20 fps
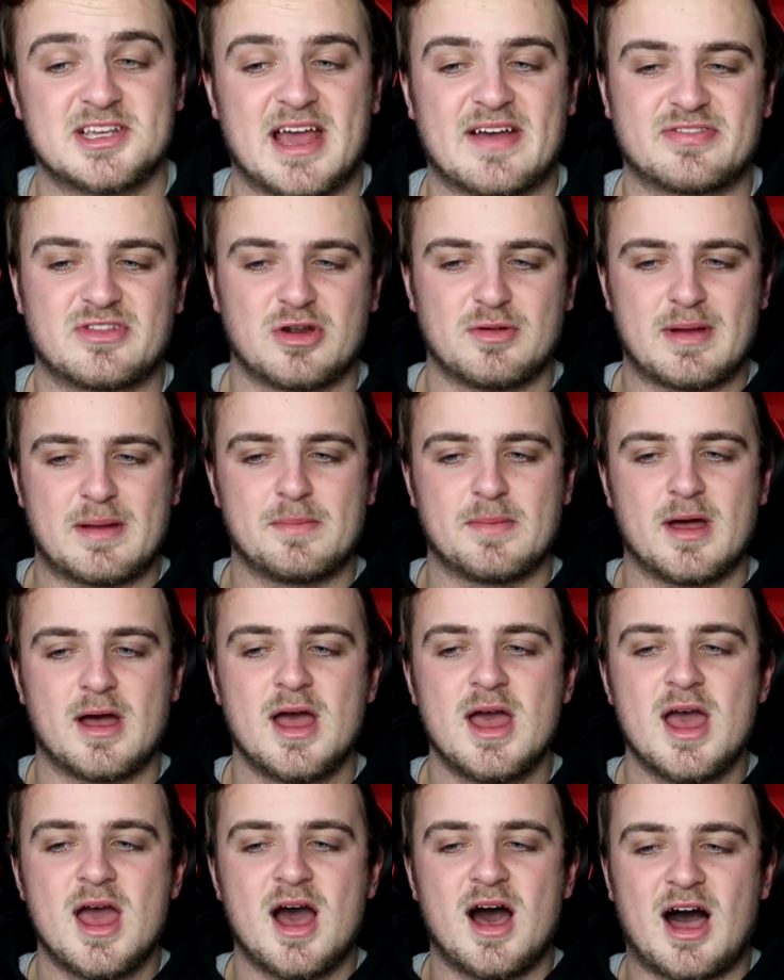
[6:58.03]
So you have to
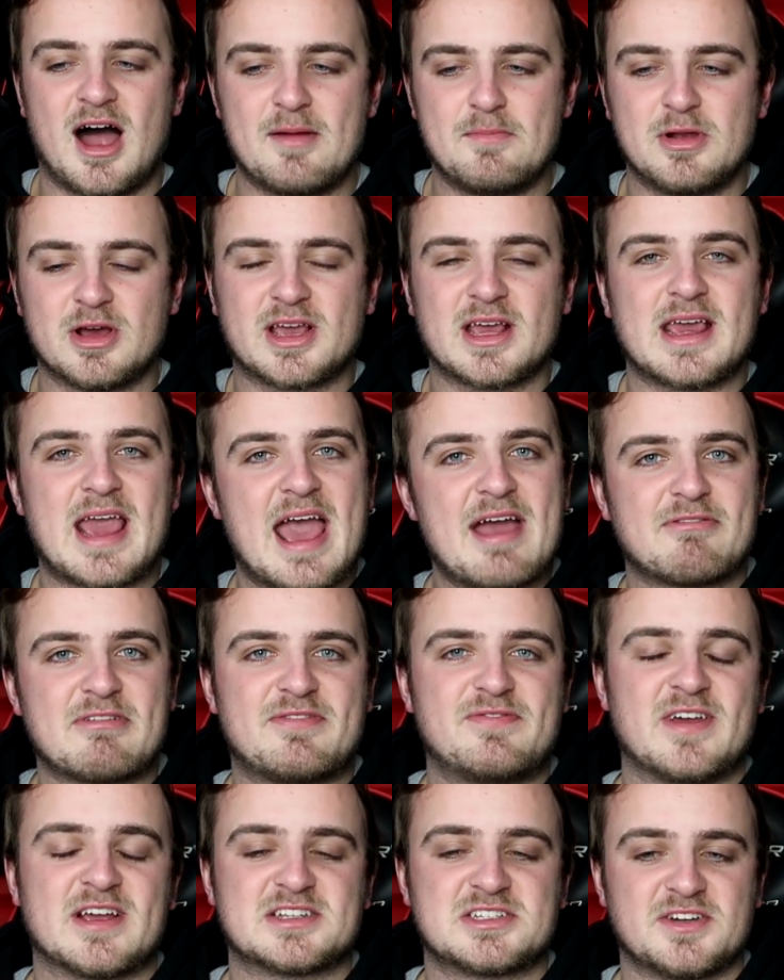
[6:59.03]
remember, I'm looking at
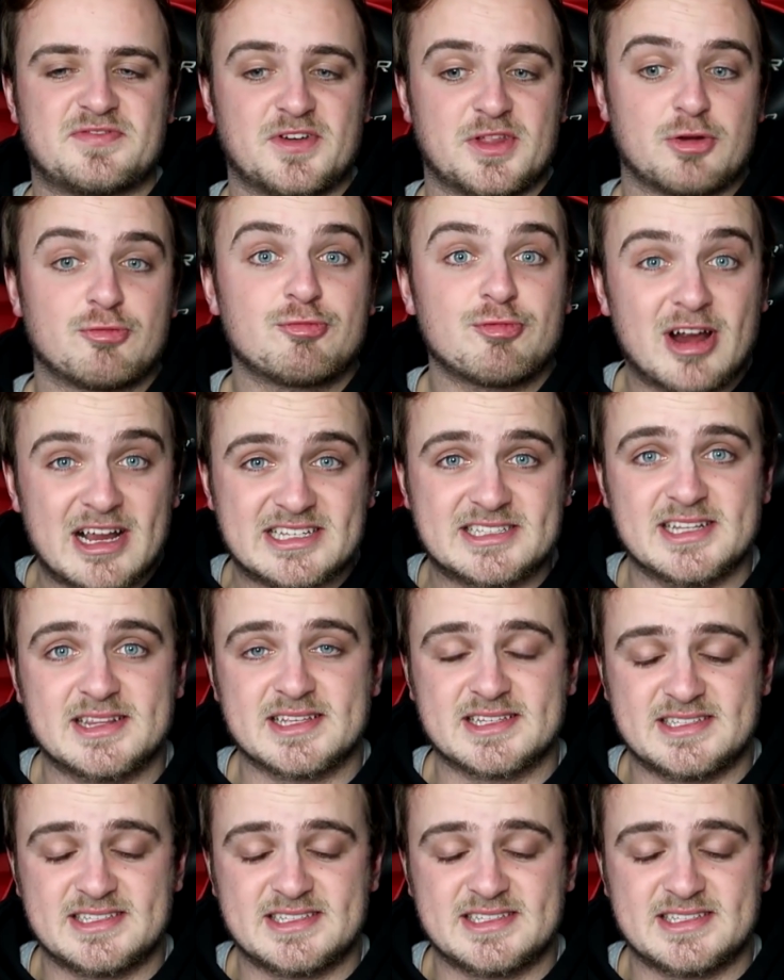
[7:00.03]
every fixture for the rest of